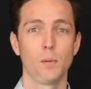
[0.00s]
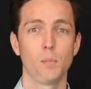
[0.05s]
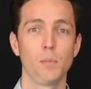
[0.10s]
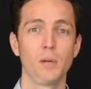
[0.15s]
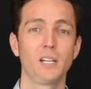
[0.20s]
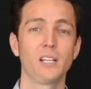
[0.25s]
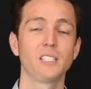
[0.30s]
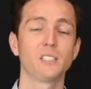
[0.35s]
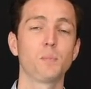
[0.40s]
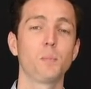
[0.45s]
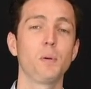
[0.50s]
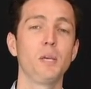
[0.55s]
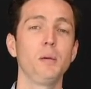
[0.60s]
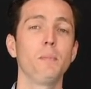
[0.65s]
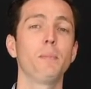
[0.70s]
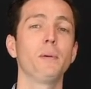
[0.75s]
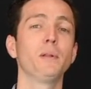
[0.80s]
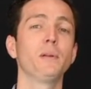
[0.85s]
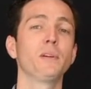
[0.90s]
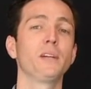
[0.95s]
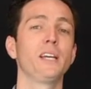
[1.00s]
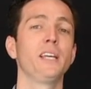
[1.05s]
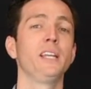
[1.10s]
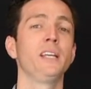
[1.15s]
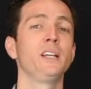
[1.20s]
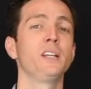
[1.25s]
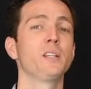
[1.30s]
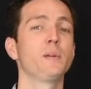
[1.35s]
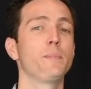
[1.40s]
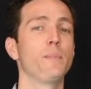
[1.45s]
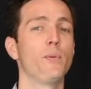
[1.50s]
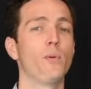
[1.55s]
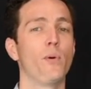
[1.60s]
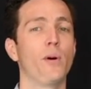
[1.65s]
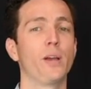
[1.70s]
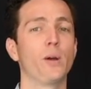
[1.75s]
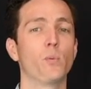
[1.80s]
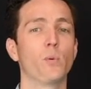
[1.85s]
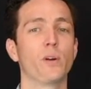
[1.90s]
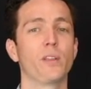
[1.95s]
Because people are getting to the
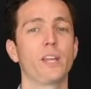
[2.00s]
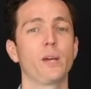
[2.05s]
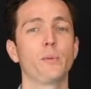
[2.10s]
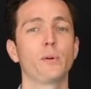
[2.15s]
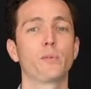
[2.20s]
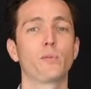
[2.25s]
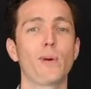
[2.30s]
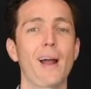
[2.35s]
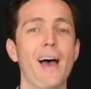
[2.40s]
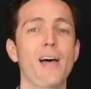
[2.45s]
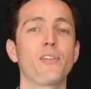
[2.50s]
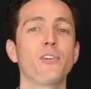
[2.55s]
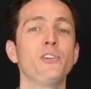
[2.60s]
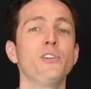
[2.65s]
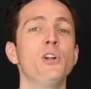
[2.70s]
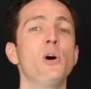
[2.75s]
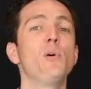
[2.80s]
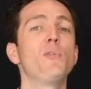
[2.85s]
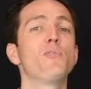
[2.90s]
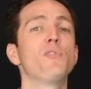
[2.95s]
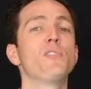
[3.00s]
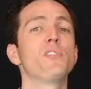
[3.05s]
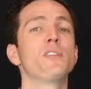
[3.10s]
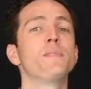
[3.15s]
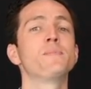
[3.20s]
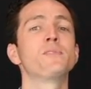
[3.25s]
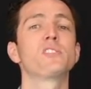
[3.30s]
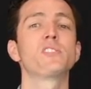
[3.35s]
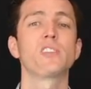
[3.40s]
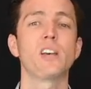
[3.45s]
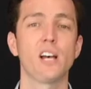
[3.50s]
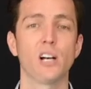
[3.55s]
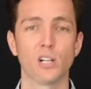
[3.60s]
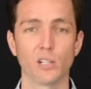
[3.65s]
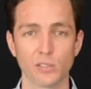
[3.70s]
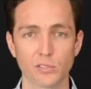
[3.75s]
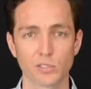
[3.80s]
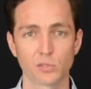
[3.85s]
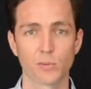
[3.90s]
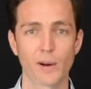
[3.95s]
point where they would rather know for
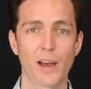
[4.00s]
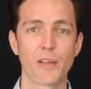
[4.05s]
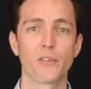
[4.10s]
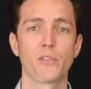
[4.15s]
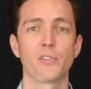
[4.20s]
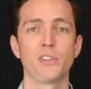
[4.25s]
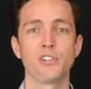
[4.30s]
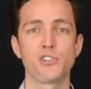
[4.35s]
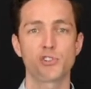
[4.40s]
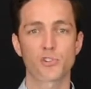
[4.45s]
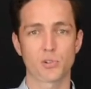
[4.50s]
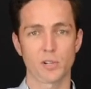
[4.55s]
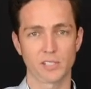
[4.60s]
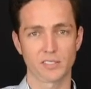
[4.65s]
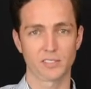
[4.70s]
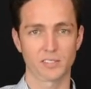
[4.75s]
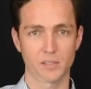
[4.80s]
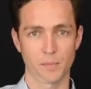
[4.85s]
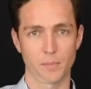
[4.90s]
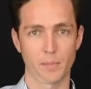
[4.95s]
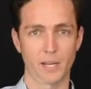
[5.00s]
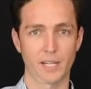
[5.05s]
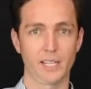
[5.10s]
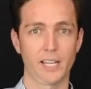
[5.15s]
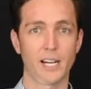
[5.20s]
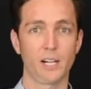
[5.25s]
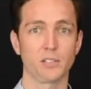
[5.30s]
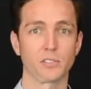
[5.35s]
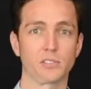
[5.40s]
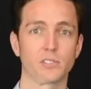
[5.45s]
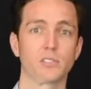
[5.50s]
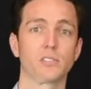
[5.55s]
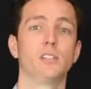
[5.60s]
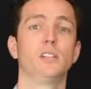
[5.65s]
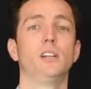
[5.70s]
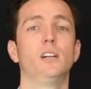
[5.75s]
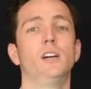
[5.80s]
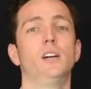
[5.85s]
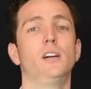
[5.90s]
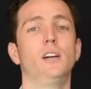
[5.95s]
themselves rather than trust somebody else.
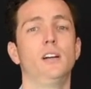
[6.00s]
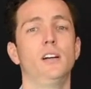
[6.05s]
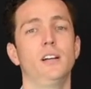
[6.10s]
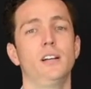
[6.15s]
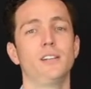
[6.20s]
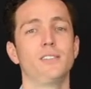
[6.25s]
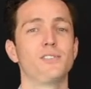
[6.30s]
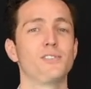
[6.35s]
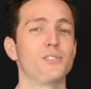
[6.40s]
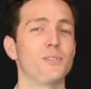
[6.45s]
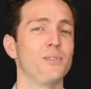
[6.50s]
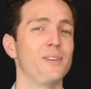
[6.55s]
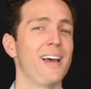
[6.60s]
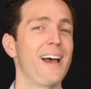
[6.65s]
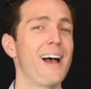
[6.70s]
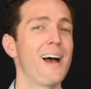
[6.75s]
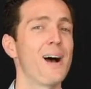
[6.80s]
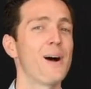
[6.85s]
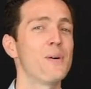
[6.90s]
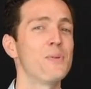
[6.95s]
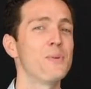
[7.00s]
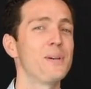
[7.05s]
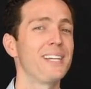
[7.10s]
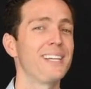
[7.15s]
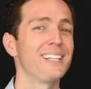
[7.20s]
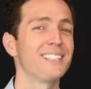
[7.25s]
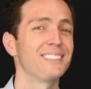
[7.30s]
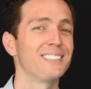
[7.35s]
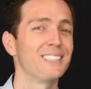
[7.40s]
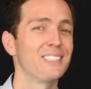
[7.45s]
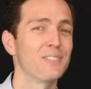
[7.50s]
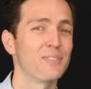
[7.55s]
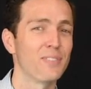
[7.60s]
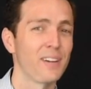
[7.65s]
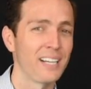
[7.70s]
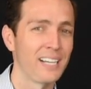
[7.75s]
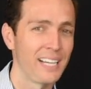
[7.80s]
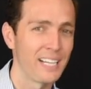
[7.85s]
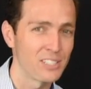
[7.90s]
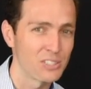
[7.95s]
So now we get to the
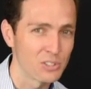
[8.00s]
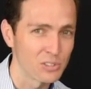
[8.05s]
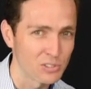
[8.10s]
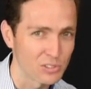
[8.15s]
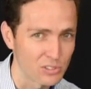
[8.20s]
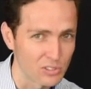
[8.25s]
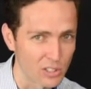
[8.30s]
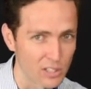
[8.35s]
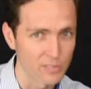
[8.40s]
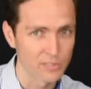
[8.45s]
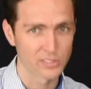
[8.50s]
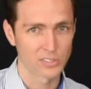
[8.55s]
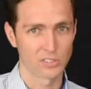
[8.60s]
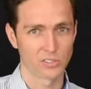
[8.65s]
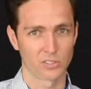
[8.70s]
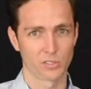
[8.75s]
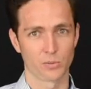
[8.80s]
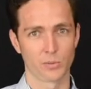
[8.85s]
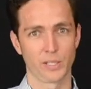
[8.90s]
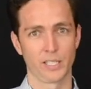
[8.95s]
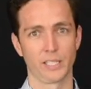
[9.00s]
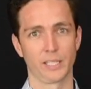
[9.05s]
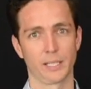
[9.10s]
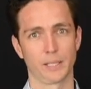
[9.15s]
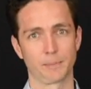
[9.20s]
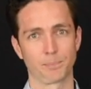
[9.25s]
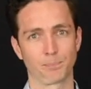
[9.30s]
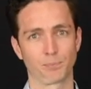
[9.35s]
financial services arena.